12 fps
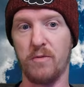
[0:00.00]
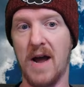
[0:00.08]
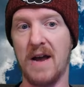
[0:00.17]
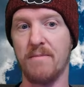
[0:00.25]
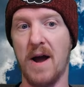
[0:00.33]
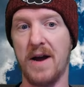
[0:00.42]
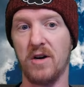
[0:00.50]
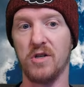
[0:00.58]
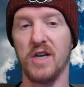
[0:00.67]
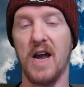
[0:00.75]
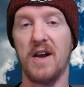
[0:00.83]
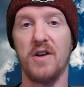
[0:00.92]
ad miners
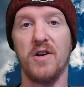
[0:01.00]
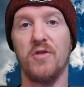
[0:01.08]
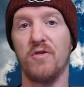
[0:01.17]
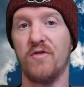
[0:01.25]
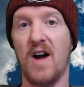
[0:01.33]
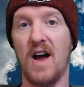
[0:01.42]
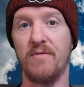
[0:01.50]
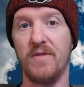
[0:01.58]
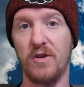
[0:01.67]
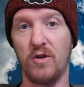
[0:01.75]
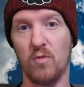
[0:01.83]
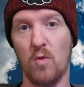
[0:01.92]
and another 5 you
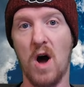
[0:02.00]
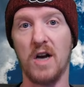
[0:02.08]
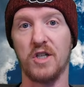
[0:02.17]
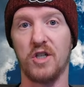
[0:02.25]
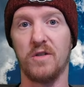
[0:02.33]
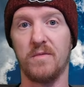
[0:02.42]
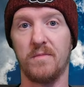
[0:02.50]
can watch.